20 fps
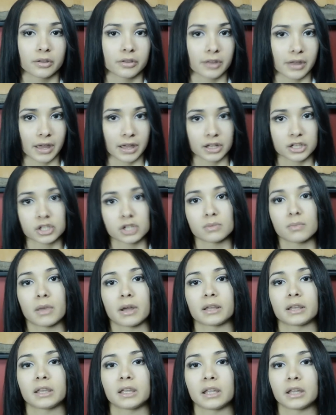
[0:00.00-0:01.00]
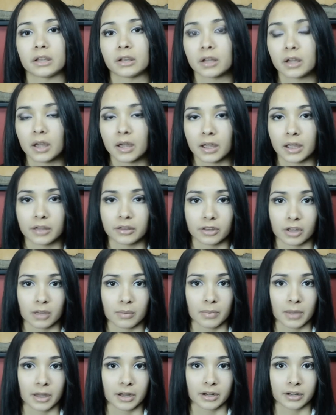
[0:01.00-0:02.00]
the edge you might need in the
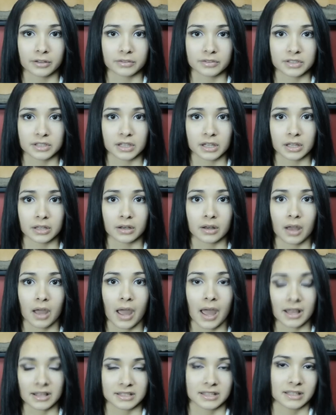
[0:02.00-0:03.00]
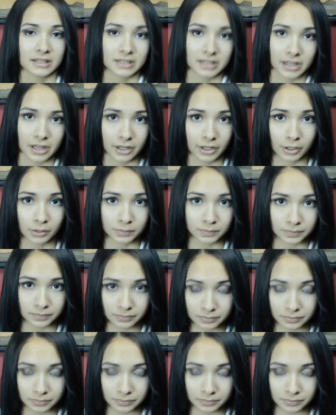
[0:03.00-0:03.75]
competitive scene at San Diego.